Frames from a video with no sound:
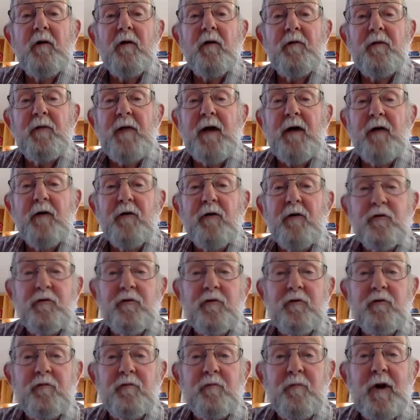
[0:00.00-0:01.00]

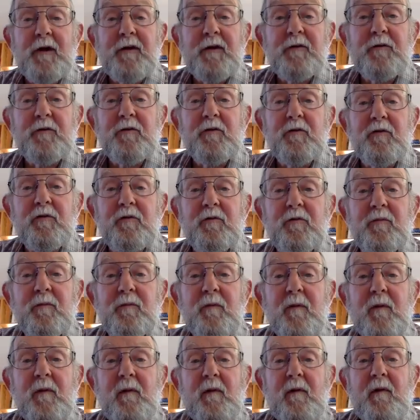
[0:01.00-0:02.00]
Thousands of miners and
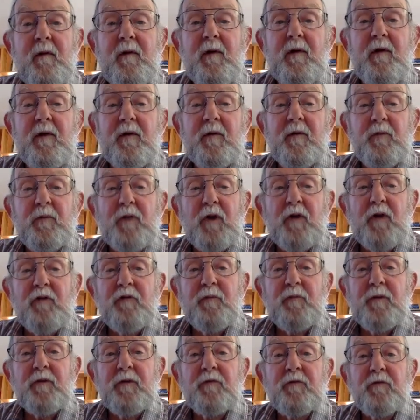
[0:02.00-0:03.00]

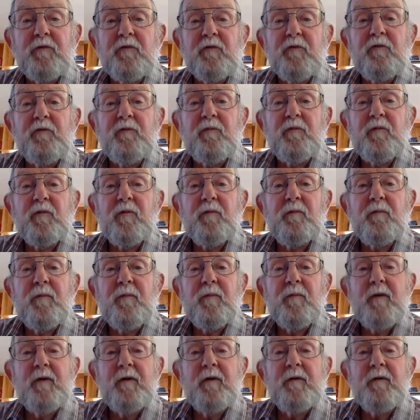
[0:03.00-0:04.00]
prospectors
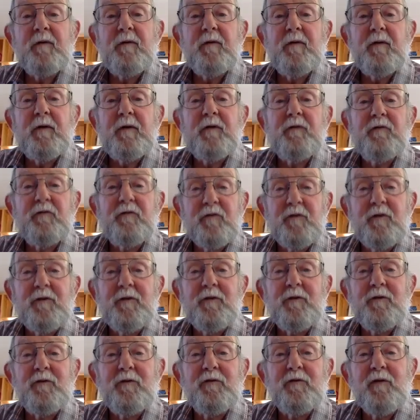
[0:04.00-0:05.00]
and
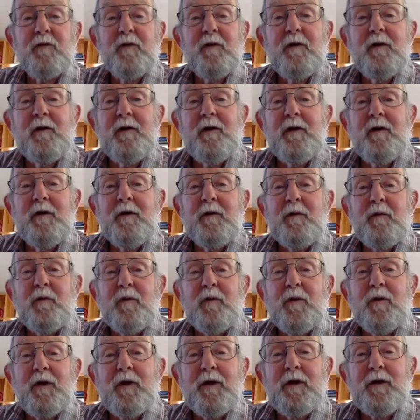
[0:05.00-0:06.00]
engineers
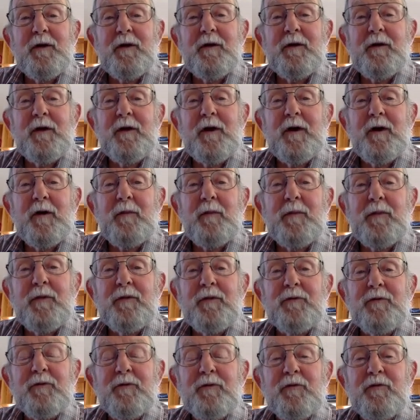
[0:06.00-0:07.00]
were heading up
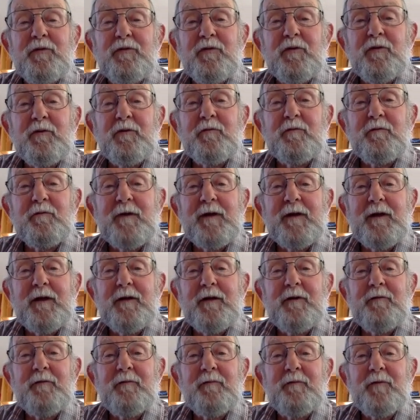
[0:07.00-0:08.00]
into the Silver
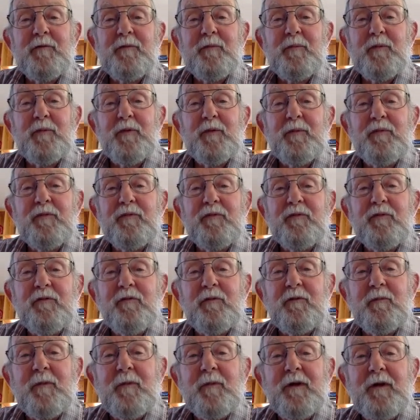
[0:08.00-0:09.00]
Valley for the purposes
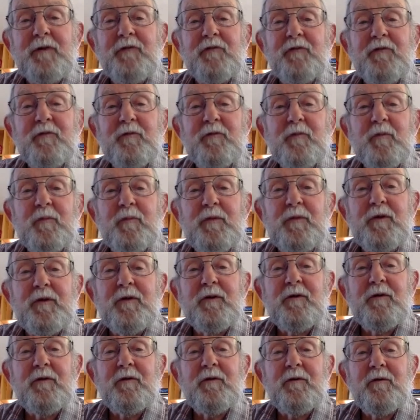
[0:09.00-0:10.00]
of the mines that were
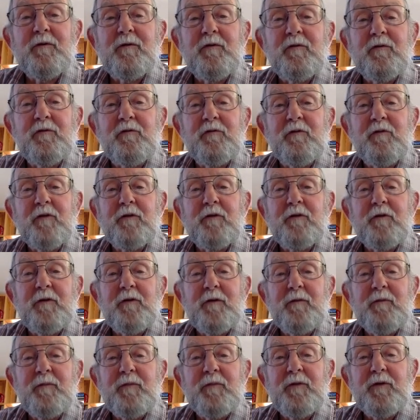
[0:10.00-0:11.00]
being constructed
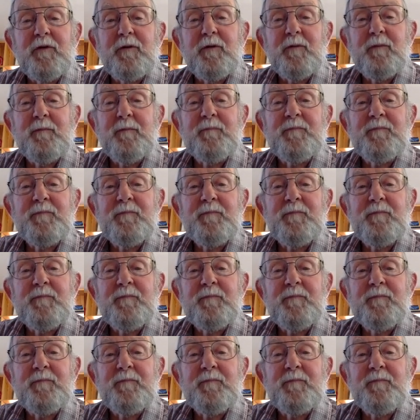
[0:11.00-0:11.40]
up there.